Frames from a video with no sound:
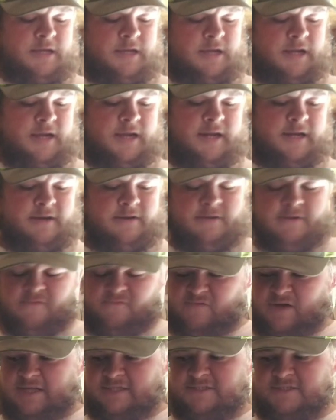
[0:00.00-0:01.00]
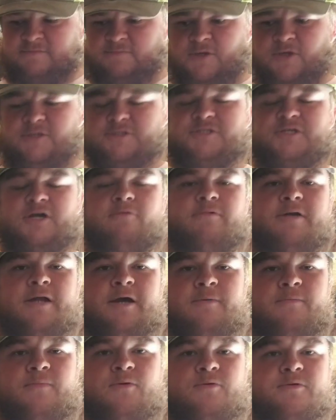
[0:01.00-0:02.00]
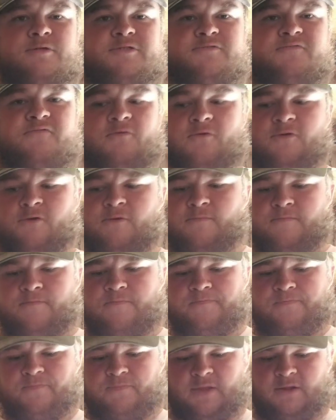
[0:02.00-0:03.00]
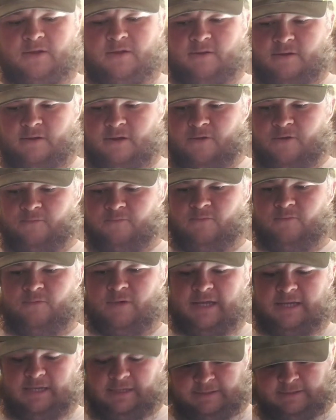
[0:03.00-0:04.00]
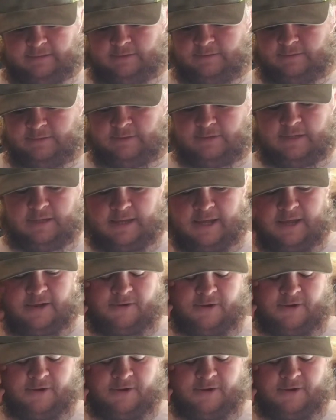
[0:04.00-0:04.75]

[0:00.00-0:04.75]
And find some good choke down points for them. On, how do